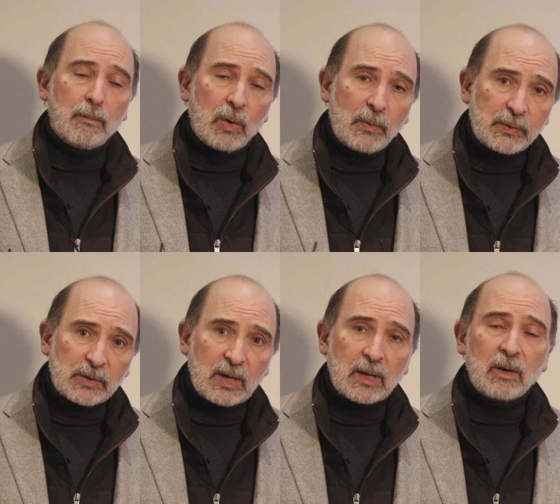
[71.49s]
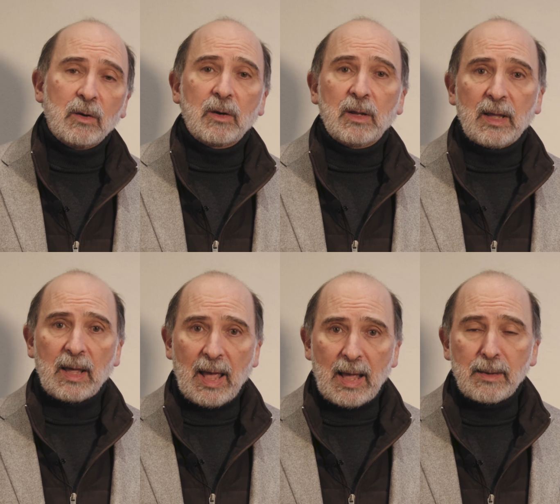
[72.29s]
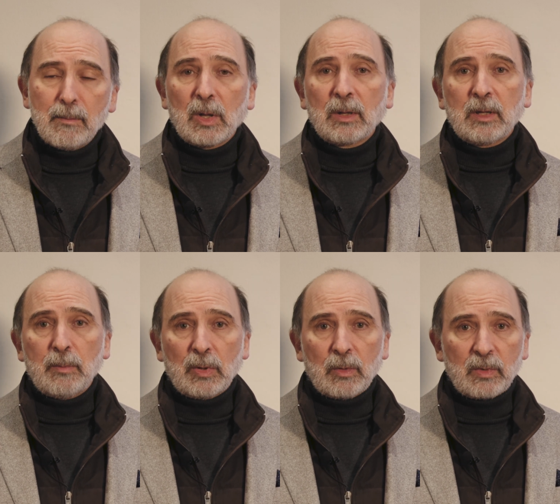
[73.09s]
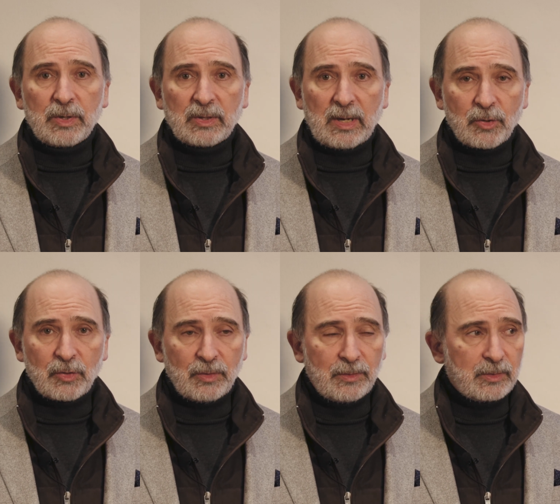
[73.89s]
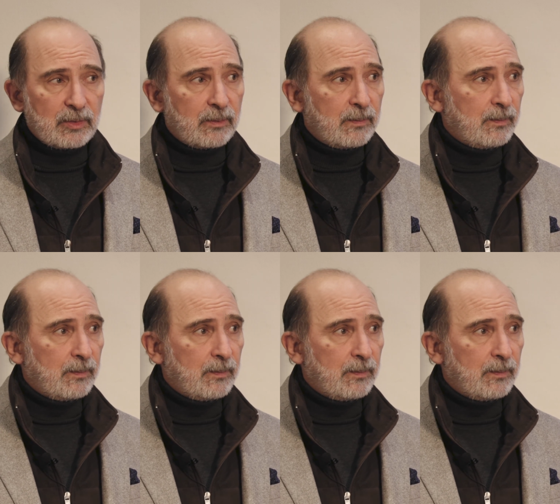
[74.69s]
both single and multiple recessions.